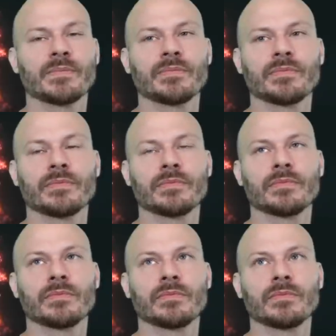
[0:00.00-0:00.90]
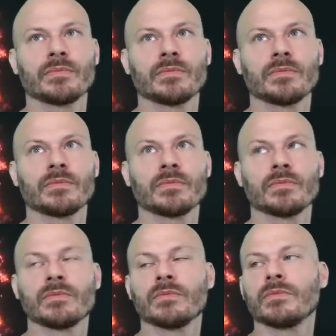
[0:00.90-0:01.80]

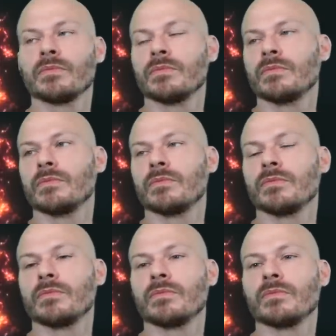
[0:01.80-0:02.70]
No words are spoken by the person on screen.